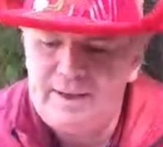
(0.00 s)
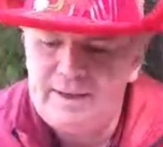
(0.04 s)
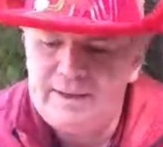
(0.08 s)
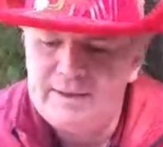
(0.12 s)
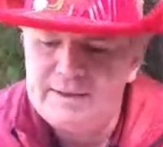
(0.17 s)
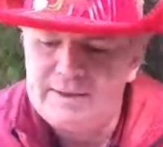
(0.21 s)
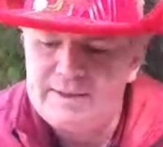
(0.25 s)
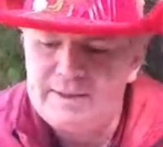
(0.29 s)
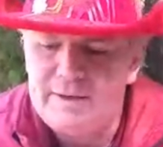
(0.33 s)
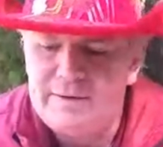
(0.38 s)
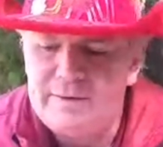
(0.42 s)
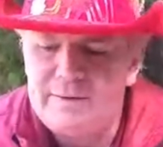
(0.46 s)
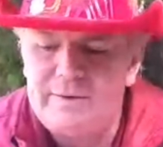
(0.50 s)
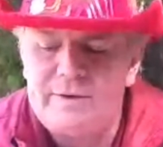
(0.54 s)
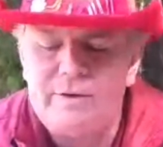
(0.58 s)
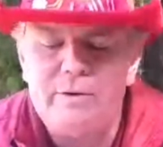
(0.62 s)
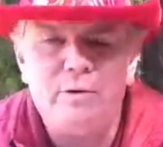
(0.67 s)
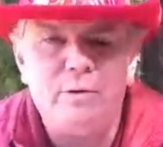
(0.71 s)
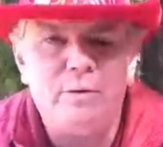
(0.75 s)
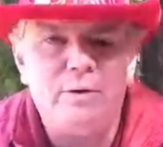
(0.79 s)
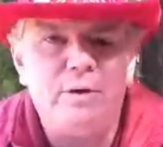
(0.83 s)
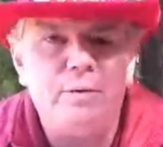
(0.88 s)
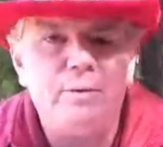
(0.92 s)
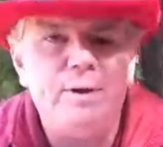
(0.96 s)
So
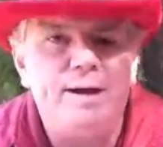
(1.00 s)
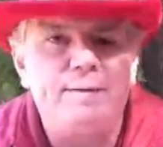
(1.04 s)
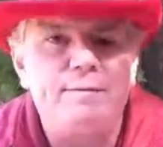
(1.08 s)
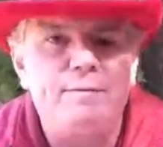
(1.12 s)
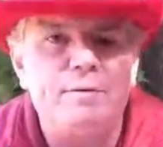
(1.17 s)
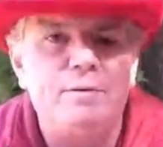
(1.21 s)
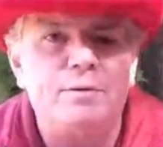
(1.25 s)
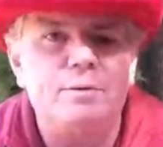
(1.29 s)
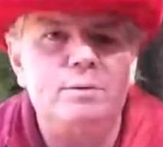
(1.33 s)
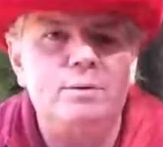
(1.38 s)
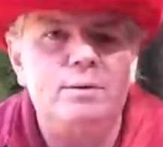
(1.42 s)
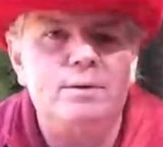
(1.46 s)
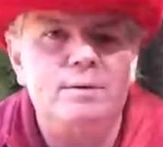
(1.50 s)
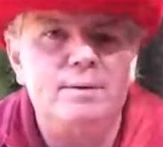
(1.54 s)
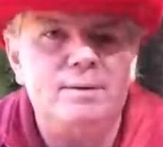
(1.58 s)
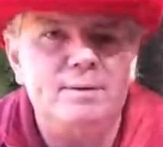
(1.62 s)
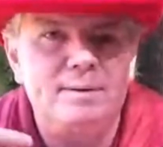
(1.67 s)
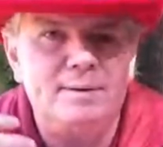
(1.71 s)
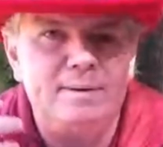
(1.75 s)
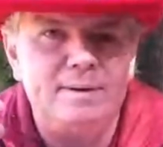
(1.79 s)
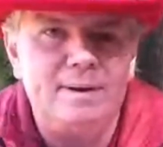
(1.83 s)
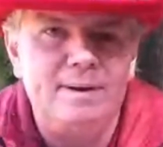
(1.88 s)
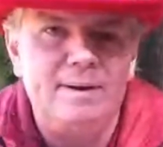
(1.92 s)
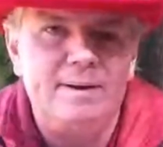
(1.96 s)
you have to
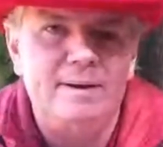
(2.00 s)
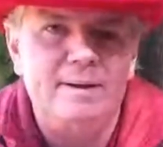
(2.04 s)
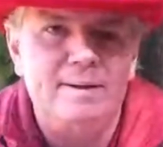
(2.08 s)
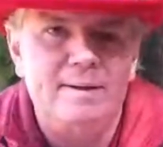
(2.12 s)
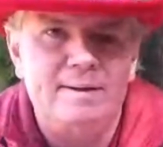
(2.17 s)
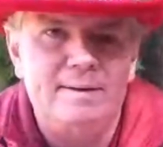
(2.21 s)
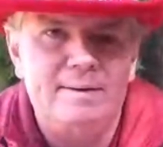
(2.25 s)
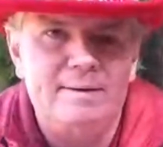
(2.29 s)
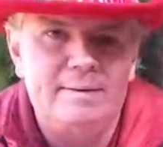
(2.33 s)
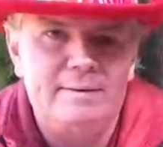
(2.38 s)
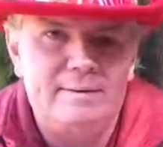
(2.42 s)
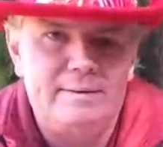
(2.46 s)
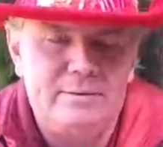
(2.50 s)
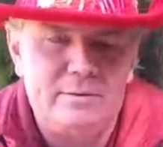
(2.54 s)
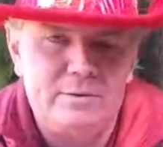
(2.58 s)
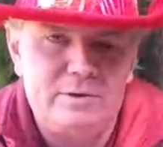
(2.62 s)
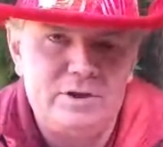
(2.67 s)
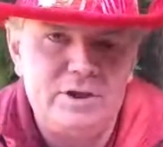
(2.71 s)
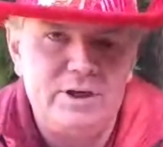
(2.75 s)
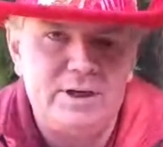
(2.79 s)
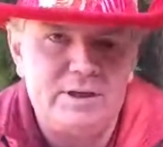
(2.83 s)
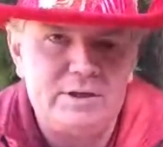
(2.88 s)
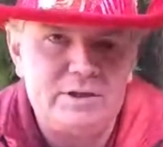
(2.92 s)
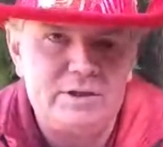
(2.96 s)

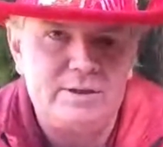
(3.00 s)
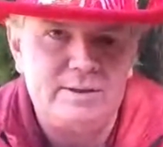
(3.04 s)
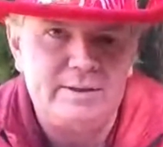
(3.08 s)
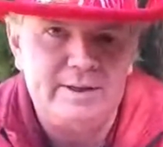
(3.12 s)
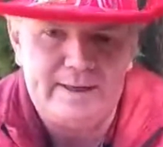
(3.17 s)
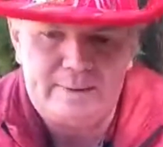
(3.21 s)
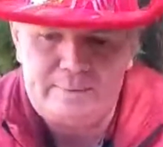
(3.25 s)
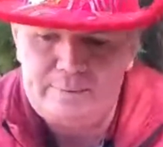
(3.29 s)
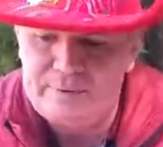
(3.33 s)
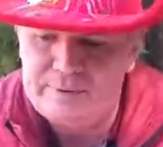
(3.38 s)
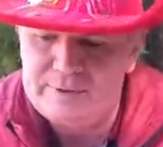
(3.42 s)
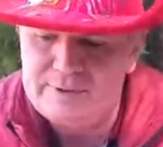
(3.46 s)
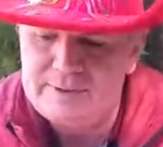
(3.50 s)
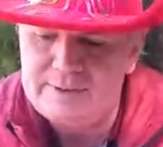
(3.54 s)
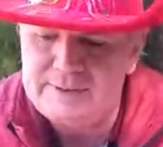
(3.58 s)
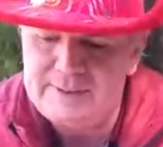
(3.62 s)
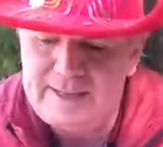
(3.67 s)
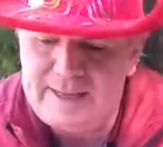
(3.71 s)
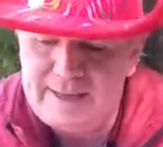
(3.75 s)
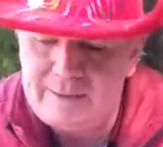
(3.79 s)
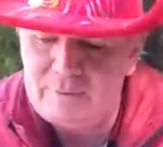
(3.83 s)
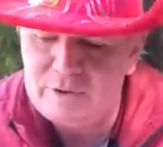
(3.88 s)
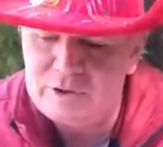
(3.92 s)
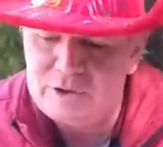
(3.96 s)
judge that person's
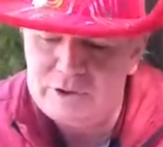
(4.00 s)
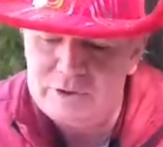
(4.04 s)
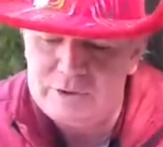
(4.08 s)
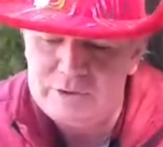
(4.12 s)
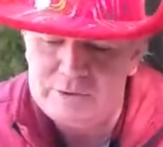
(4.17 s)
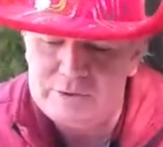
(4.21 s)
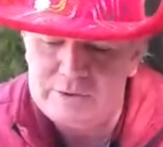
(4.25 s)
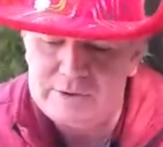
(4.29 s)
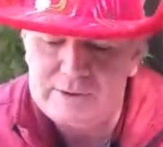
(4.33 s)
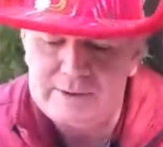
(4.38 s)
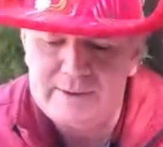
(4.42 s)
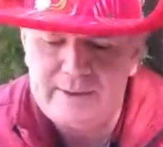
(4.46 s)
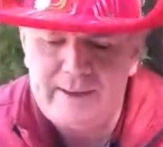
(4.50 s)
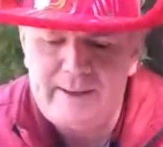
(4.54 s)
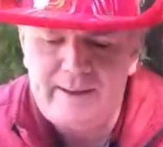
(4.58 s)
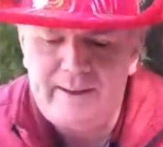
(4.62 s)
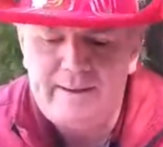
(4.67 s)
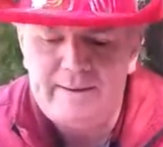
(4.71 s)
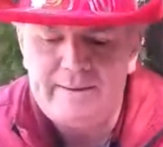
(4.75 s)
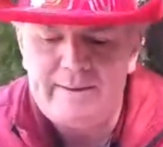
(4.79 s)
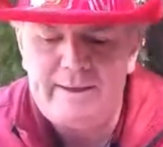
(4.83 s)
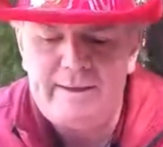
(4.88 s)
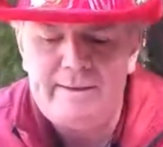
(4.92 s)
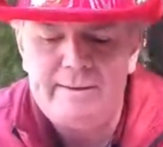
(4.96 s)
language use.
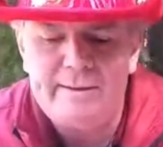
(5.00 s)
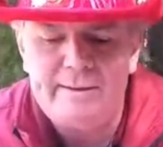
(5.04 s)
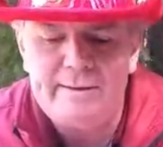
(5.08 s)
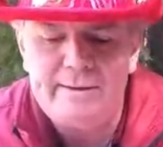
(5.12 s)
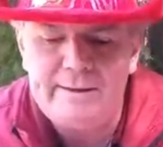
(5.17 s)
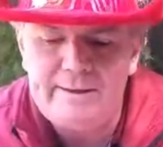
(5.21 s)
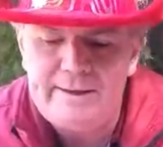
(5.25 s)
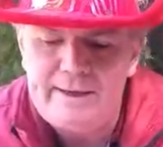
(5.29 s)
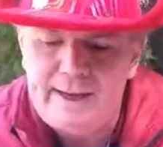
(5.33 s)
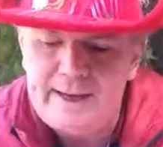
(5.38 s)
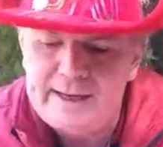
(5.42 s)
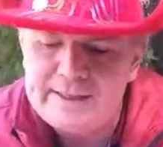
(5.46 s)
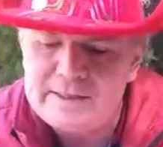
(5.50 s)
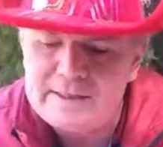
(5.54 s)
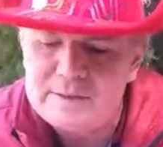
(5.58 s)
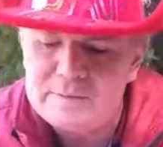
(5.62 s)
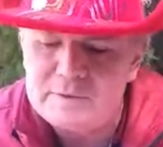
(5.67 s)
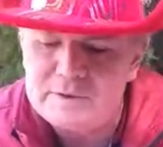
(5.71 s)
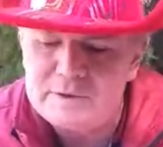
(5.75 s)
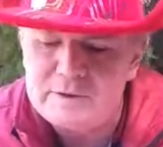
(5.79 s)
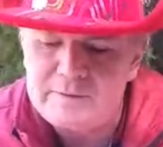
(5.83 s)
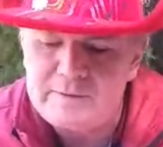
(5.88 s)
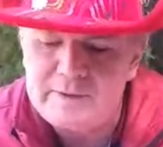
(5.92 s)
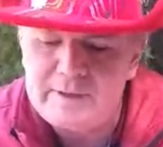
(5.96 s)
Then the learner has
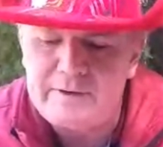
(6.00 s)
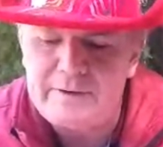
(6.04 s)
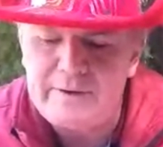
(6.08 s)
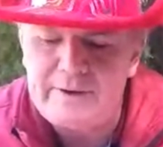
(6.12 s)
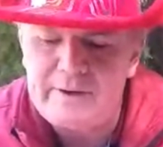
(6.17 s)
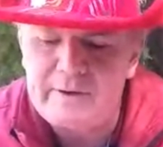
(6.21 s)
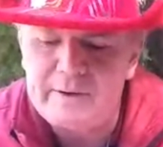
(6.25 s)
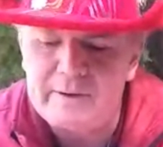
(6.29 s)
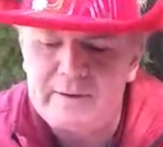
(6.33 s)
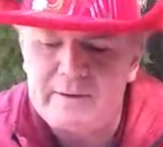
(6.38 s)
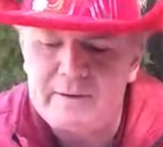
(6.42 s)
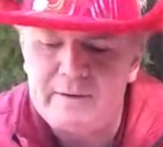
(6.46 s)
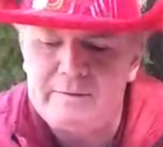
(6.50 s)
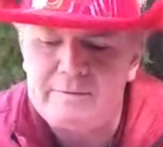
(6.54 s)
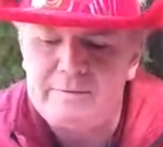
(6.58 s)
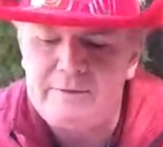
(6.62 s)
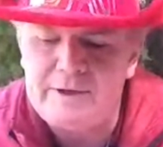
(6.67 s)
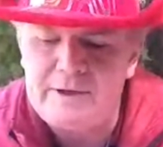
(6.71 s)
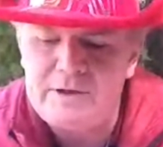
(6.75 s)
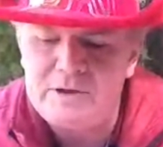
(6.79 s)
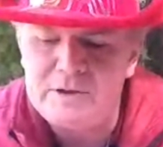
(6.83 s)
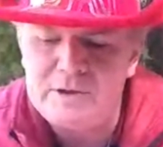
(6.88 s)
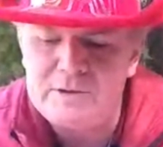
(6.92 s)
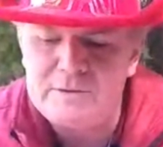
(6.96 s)
observed the correct
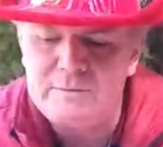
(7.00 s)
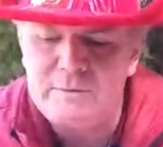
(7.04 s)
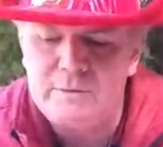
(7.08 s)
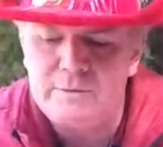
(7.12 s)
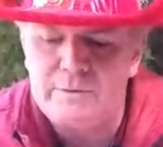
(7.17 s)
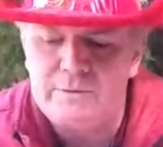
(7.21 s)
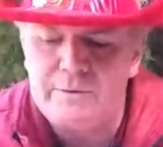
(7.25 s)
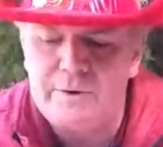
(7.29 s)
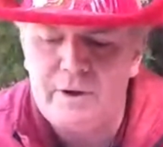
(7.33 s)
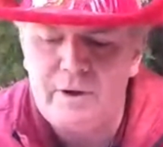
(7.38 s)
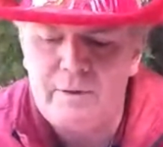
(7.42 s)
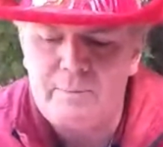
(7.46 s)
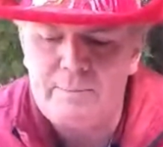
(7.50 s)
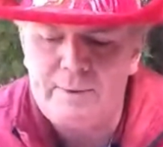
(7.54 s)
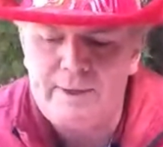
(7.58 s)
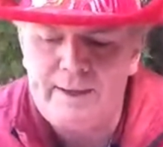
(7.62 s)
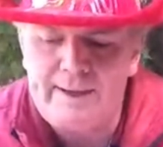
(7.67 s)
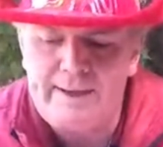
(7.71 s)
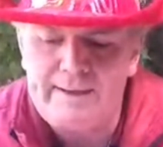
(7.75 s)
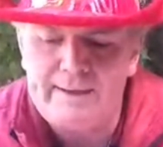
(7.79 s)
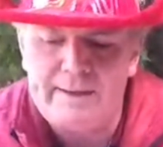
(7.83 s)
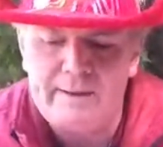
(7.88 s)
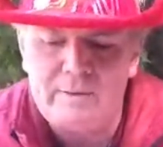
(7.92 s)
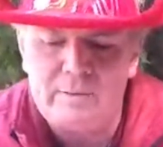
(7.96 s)
conventions for the role
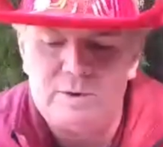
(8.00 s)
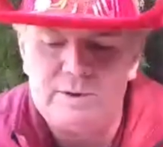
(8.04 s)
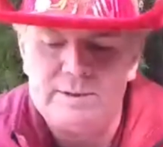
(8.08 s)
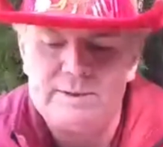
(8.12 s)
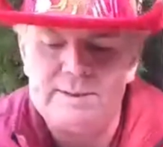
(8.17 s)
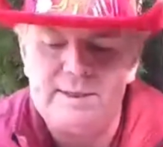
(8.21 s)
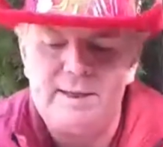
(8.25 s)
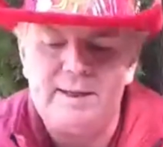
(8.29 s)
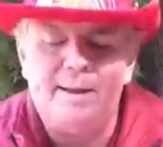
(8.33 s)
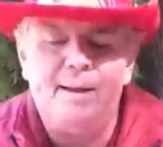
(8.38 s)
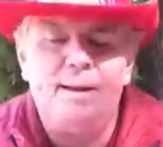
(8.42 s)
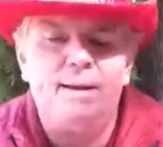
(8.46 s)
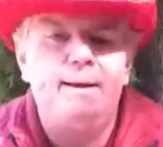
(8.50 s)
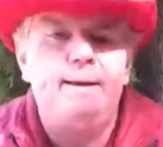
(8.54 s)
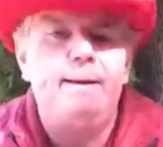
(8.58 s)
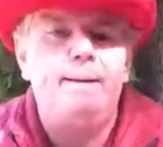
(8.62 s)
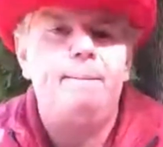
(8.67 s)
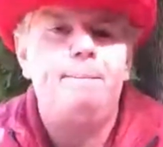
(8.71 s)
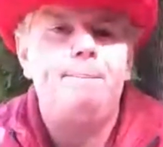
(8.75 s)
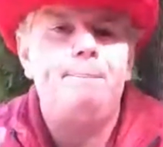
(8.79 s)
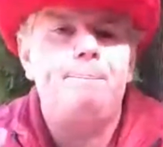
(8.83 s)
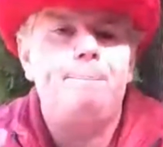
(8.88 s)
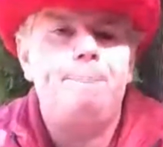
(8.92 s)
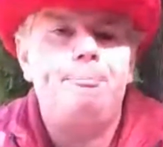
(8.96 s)
play. In other words,
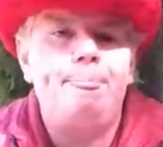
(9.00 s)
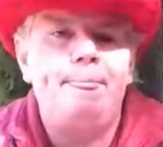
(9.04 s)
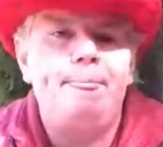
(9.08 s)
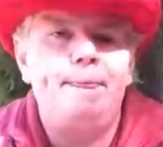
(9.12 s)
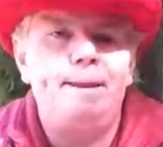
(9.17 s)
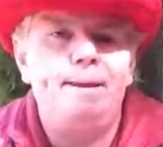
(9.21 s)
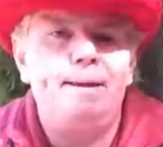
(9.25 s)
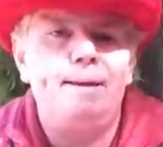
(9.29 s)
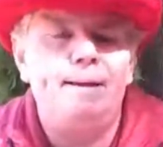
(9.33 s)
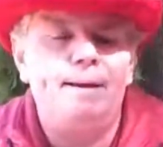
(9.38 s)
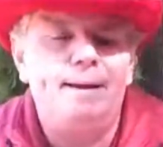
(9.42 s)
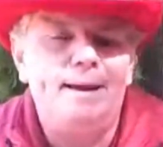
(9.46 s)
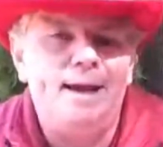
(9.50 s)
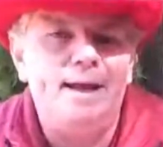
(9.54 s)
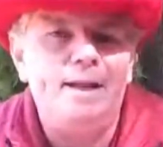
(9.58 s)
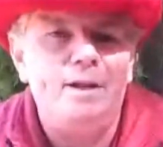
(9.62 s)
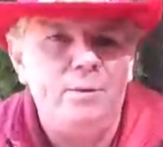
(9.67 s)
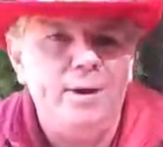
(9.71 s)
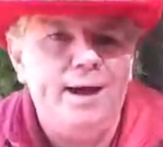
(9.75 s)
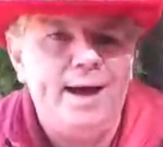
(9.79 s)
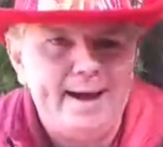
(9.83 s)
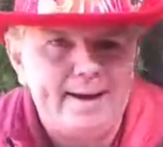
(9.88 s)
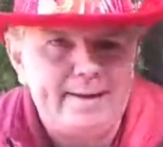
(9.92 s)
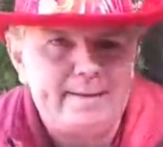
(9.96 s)
can you
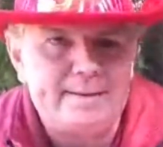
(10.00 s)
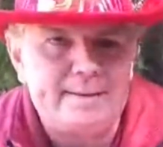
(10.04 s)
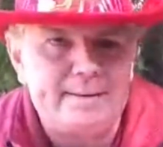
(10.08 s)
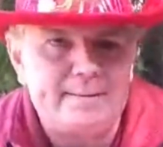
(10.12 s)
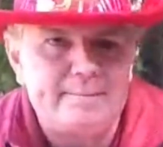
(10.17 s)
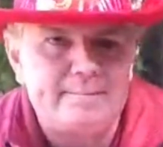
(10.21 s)
act?